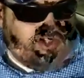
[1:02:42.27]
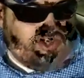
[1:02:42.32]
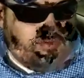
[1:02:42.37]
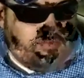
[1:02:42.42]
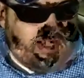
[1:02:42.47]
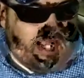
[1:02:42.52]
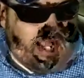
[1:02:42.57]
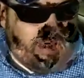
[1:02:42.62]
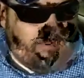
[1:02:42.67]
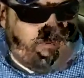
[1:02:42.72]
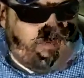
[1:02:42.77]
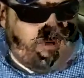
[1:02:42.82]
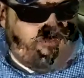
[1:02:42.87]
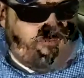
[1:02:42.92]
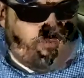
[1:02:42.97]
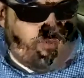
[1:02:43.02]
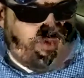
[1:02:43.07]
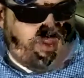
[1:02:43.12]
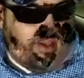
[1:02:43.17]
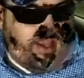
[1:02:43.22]
Too many happy
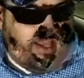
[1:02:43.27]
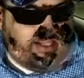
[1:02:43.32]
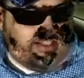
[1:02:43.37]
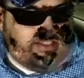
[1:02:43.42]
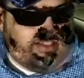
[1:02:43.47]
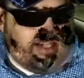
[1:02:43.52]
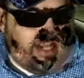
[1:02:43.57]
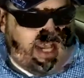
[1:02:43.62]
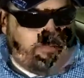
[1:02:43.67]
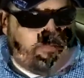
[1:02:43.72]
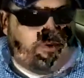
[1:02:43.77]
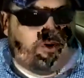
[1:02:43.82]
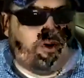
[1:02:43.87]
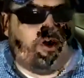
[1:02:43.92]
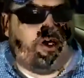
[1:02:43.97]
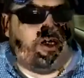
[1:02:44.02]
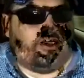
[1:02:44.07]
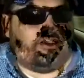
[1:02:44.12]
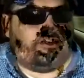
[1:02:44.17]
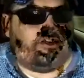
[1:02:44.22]
with the S9
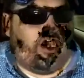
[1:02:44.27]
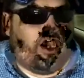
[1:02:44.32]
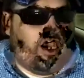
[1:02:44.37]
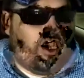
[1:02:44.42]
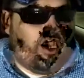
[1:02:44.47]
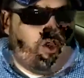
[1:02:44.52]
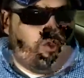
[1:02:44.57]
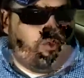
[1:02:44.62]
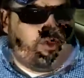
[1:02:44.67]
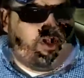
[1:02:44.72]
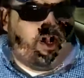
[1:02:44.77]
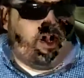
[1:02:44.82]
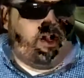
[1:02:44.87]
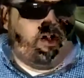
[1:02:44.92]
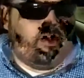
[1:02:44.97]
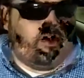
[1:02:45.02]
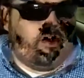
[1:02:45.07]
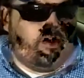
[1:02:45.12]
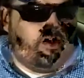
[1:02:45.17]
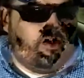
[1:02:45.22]
Plus. Oh,
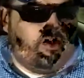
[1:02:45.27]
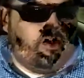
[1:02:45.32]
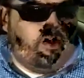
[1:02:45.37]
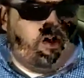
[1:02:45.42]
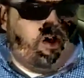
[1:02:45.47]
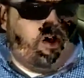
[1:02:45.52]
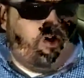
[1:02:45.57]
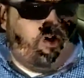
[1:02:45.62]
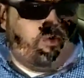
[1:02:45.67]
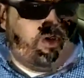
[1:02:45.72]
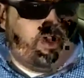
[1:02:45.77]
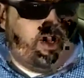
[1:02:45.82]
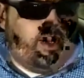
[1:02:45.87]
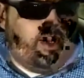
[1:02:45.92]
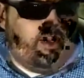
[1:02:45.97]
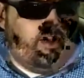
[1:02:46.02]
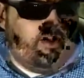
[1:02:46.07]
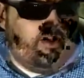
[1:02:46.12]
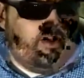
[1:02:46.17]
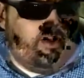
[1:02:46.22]
okay,
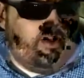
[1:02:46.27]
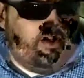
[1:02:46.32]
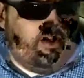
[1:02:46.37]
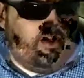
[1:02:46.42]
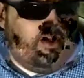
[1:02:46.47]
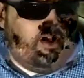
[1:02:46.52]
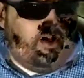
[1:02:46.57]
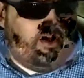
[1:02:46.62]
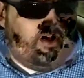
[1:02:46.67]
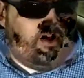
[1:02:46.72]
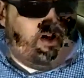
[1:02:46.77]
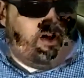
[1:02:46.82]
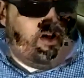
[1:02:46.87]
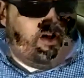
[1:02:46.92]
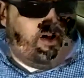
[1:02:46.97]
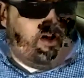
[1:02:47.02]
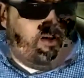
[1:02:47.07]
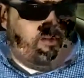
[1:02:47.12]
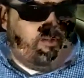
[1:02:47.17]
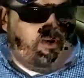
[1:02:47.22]
okay.
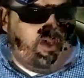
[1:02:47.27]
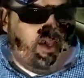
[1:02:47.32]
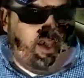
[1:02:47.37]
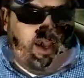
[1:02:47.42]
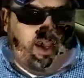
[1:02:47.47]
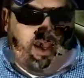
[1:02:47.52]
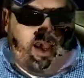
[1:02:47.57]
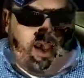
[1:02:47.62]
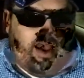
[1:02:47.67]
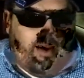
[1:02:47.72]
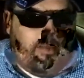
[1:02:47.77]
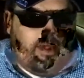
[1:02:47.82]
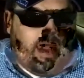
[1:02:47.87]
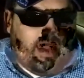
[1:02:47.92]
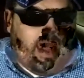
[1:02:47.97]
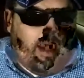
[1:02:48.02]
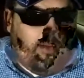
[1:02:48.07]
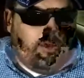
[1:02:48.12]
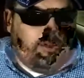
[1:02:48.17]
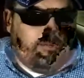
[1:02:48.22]
Um, yeah, I mean,
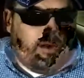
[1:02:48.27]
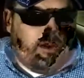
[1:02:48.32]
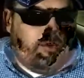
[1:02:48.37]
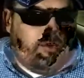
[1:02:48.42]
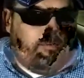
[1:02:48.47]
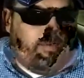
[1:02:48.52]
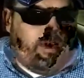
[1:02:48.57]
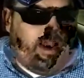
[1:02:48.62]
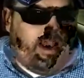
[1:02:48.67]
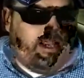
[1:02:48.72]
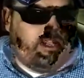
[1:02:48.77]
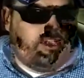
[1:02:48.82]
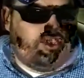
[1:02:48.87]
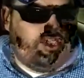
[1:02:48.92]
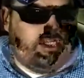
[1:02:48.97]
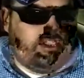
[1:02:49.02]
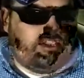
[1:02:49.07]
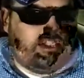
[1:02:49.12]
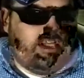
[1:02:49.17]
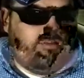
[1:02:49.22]
I was about to buy a
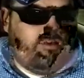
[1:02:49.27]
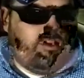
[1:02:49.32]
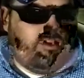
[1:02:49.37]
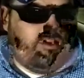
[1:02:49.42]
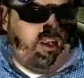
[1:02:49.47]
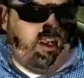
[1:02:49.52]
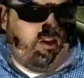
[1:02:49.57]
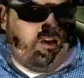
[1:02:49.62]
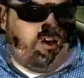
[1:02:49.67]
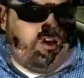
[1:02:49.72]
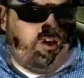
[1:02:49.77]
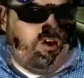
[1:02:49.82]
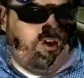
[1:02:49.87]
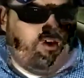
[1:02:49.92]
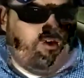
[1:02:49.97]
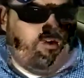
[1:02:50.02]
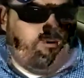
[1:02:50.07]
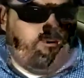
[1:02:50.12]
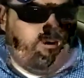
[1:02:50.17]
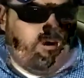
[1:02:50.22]
G7
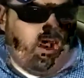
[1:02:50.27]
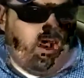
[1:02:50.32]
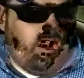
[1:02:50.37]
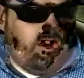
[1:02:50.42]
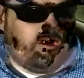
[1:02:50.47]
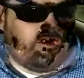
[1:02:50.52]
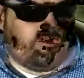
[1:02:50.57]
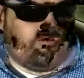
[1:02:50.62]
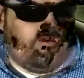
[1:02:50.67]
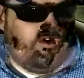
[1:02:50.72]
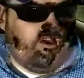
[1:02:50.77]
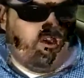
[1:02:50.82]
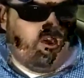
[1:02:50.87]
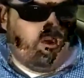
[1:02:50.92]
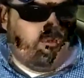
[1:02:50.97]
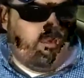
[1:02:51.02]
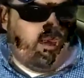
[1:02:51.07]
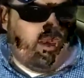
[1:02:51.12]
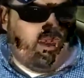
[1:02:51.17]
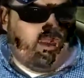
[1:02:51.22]
ThinQ. That looks
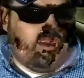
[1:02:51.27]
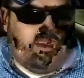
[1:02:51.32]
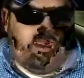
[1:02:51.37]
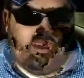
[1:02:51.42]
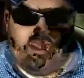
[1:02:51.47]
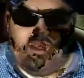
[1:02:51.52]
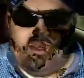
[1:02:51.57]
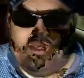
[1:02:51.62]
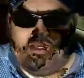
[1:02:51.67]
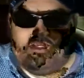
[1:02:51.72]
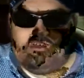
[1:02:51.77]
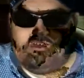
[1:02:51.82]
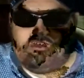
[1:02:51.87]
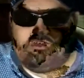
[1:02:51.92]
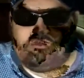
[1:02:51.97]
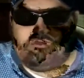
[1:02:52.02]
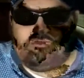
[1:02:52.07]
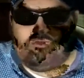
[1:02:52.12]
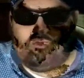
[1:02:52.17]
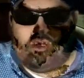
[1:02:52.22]
funny on my end. I
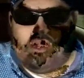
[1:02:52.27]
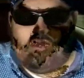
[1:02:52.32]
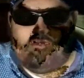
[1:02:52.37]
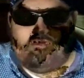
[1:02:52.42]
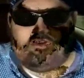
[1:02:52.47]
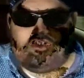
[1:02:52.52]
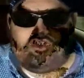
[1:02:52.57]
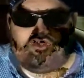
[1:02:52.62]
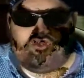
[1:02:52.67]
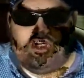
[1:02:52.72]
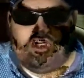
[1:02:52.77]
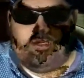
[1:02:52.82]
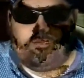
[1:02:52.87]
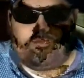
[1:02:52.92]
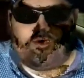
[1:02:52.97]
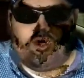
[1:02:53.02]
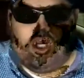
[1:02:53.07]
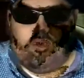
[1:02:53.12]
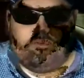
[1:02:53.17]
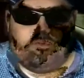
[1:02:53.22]
guess we're having string
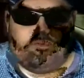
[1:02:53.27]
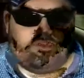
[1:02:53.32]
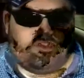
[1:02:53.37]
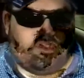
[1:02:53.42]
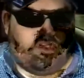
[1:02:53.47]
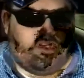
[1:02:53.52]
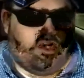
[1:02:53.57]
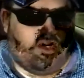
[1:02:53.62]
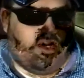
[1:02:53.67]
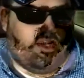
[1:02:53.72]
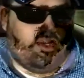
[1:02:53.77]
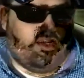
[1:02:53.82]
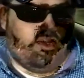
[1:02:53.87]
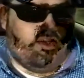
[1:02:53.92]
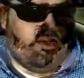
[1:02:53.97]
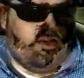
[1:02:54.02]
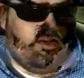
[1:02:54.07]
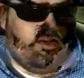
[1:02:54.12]
problems tonight.